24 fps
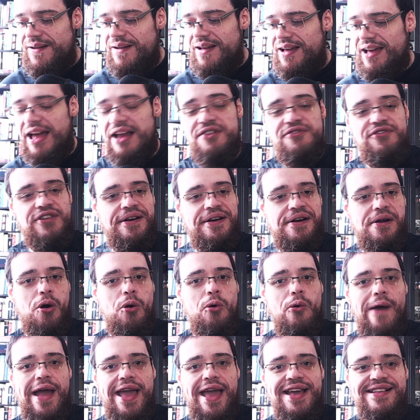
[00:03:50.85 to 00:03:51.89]
kind of an
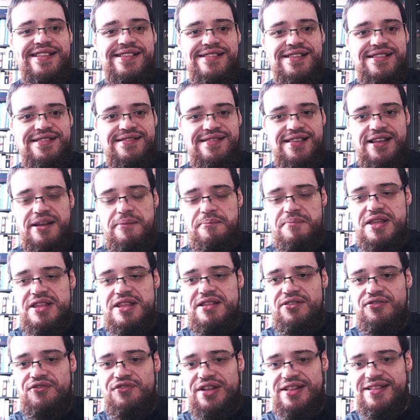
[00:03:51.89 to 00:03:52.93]
oasis in the
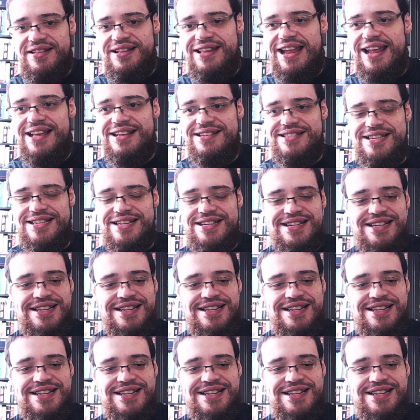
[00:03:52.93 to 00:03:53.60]
middle of a desert.